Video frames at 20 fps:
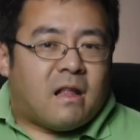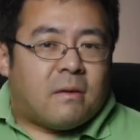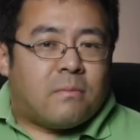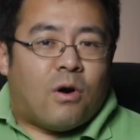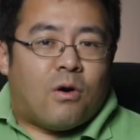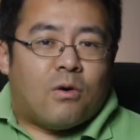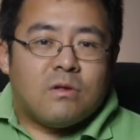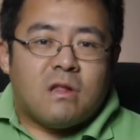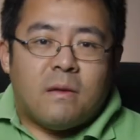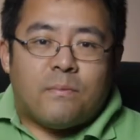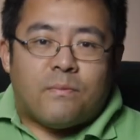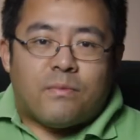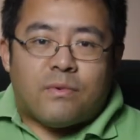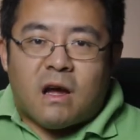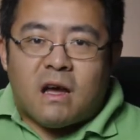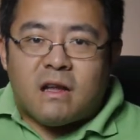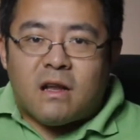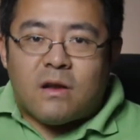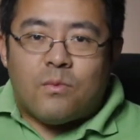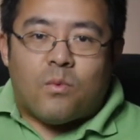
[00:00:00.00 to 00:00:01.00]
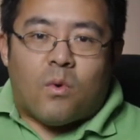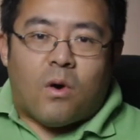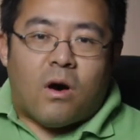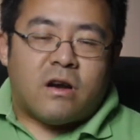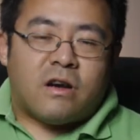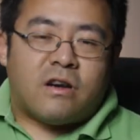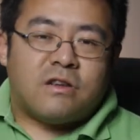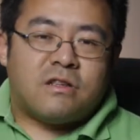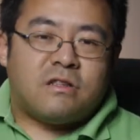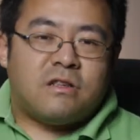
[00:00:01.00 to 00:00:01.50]
them only bread and
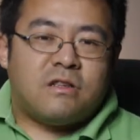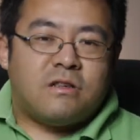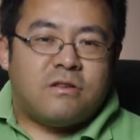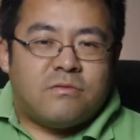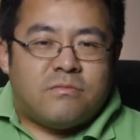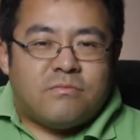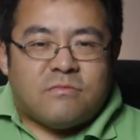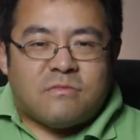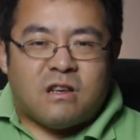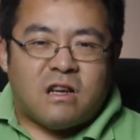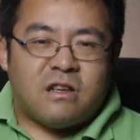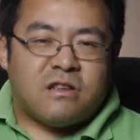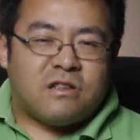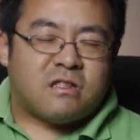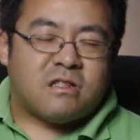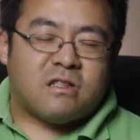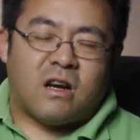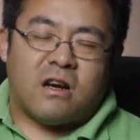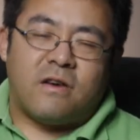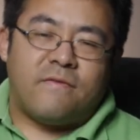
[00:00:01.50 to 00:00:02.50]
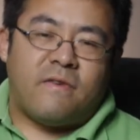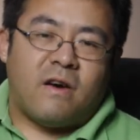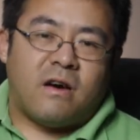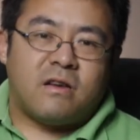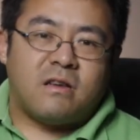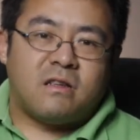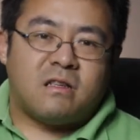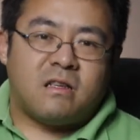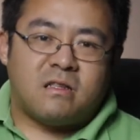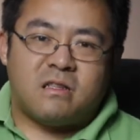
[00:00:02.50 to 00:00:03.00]
water to try to starve
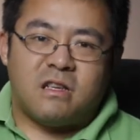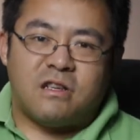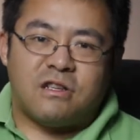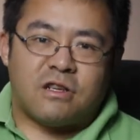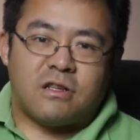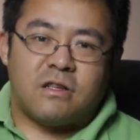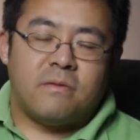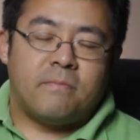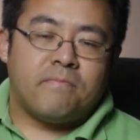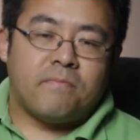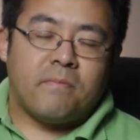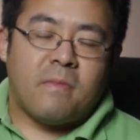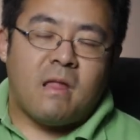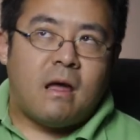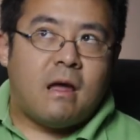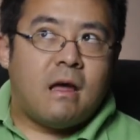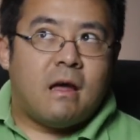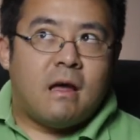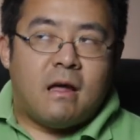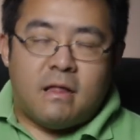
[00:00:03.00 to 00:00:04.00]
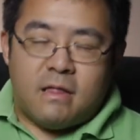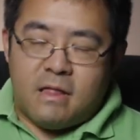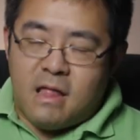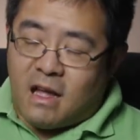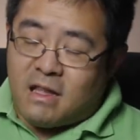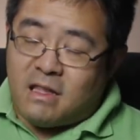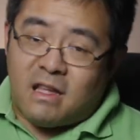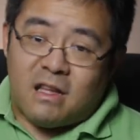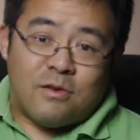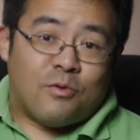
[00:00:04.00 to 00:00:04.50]
out a decision.
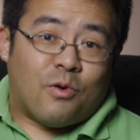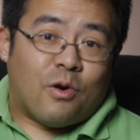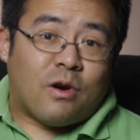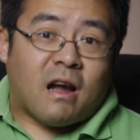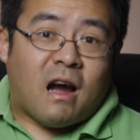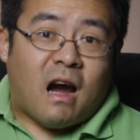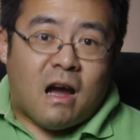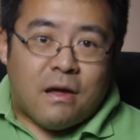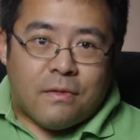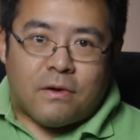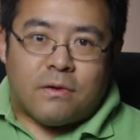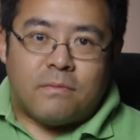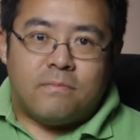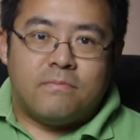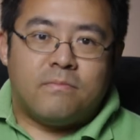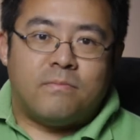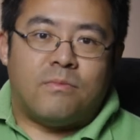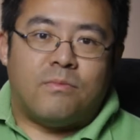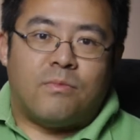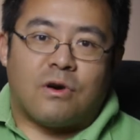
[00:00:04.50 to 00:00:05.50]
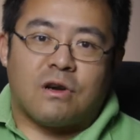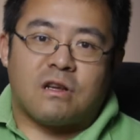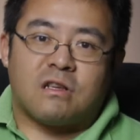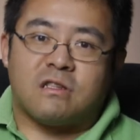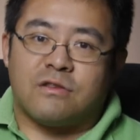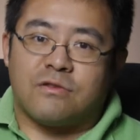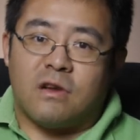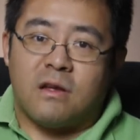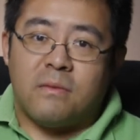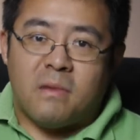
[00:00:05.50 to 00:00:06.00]
That didn't work either. More
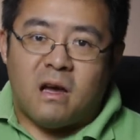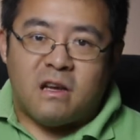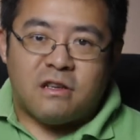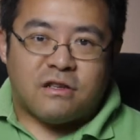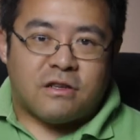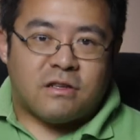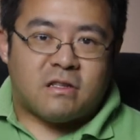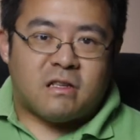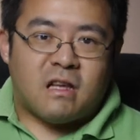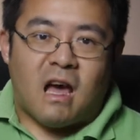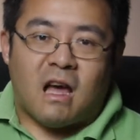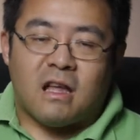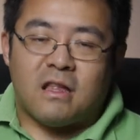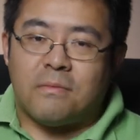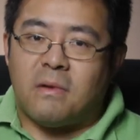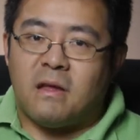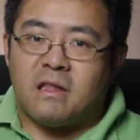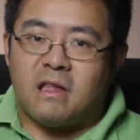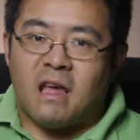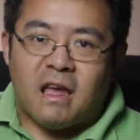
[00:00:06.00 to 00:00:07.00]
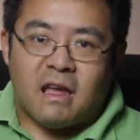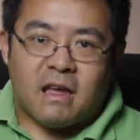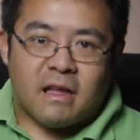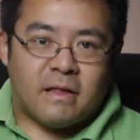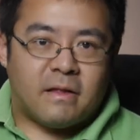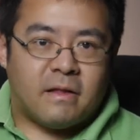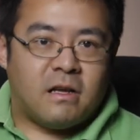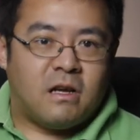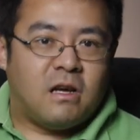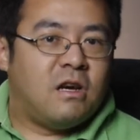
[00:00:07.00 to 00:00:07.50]
extreme measures had to be
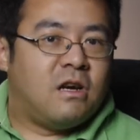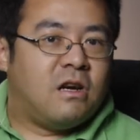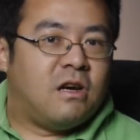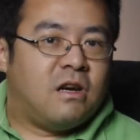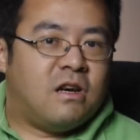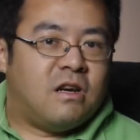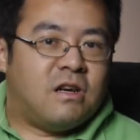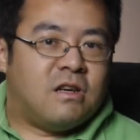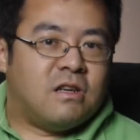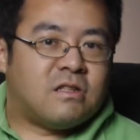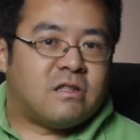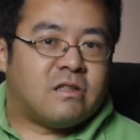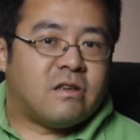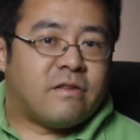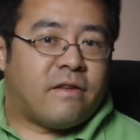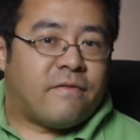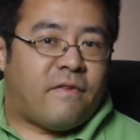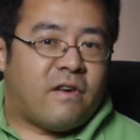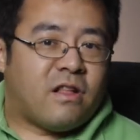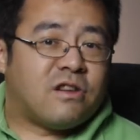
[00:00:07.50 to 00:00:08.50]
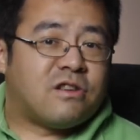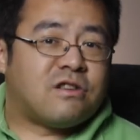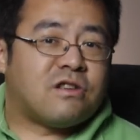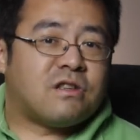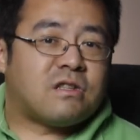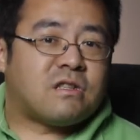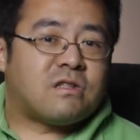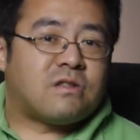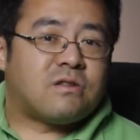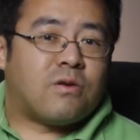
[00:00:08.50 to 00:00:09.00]
taken. So the
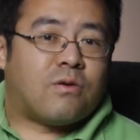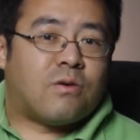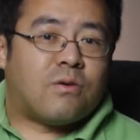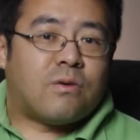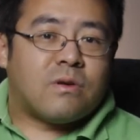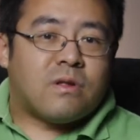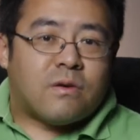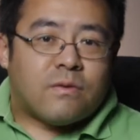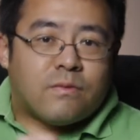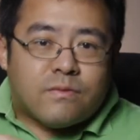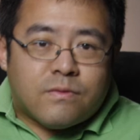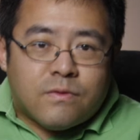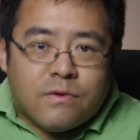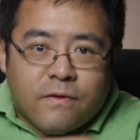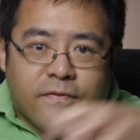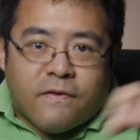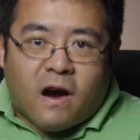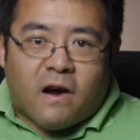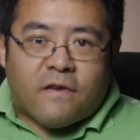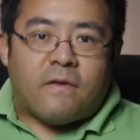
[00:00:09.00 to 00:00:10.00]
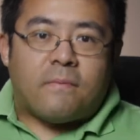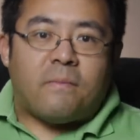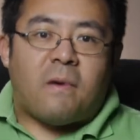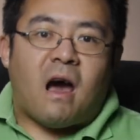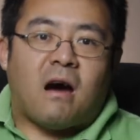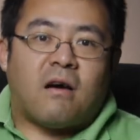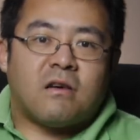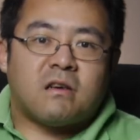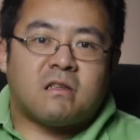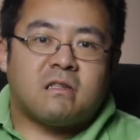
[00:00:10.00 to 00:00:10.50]
villagers tore the roof off the
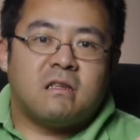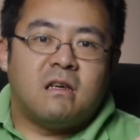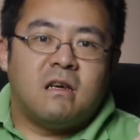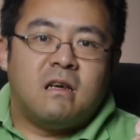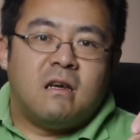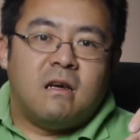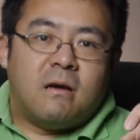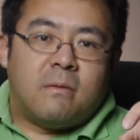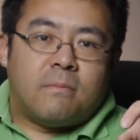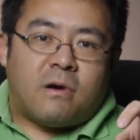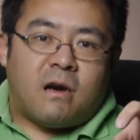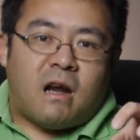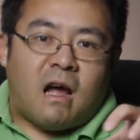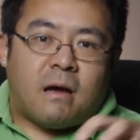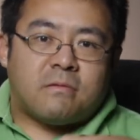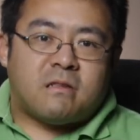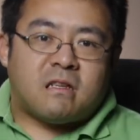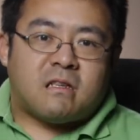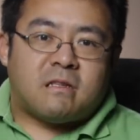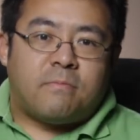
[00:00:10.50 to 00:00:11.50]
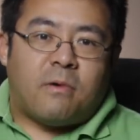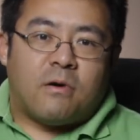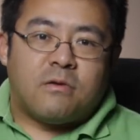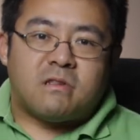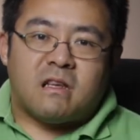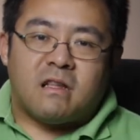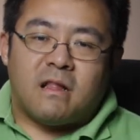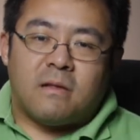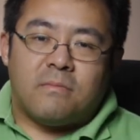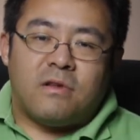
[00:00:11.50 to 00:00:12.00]
palace. Perhaps
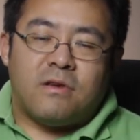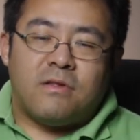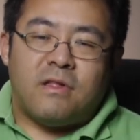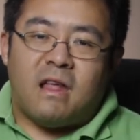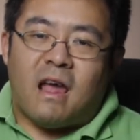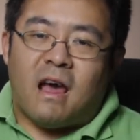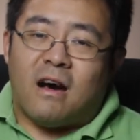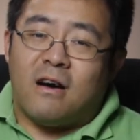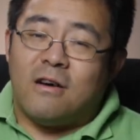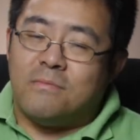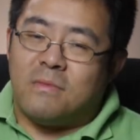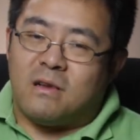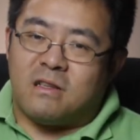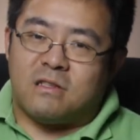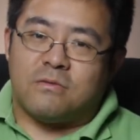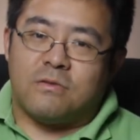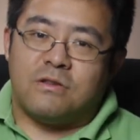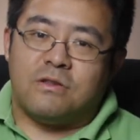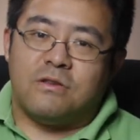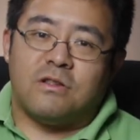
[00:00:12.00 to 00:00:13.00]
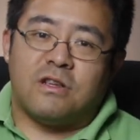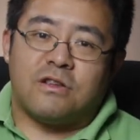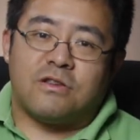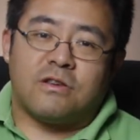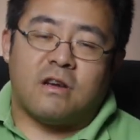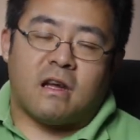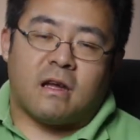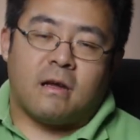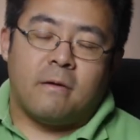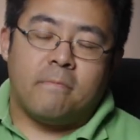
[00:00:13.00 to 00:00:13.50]
exposing them to the elements would do the
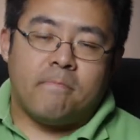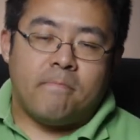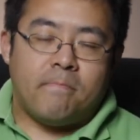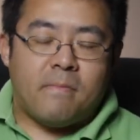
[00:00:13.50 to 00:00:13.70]
trick.